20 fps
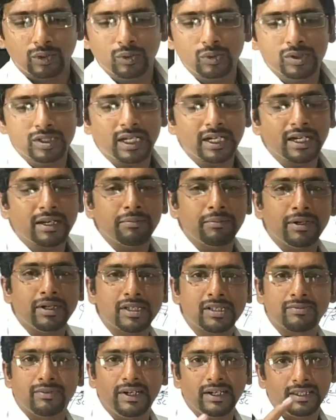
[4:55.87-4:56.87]
2
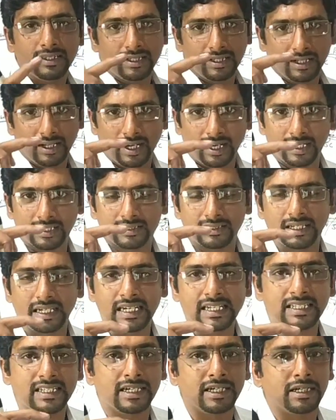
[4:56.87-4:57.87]
centimeters width and
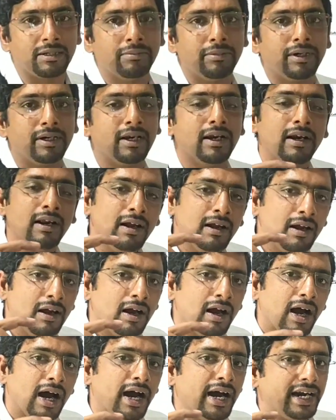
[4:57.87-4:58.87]
3
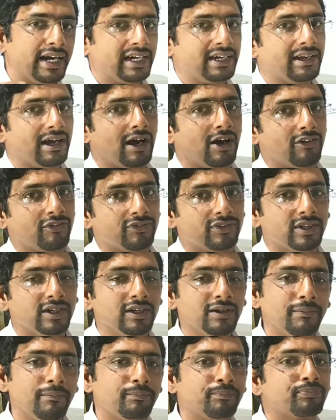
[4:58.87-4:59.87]
centimeter height of
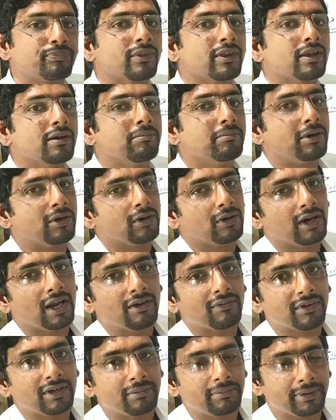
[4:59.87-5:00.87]
the
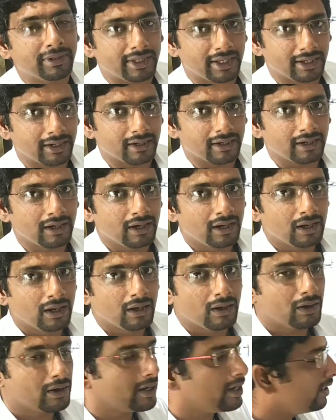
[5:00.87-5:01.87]
medulla will be there.
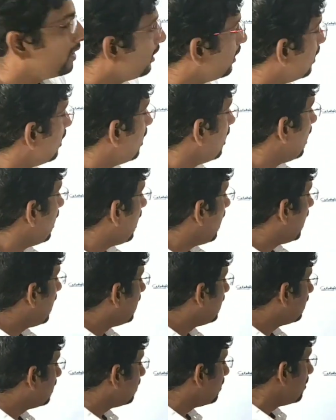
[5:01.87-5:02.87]
Okay,
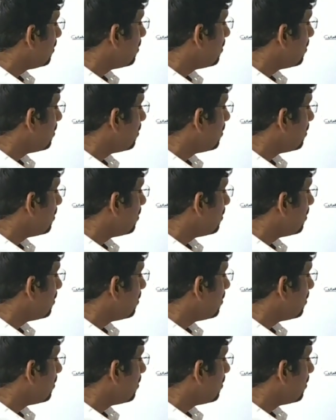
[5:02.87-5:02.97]
and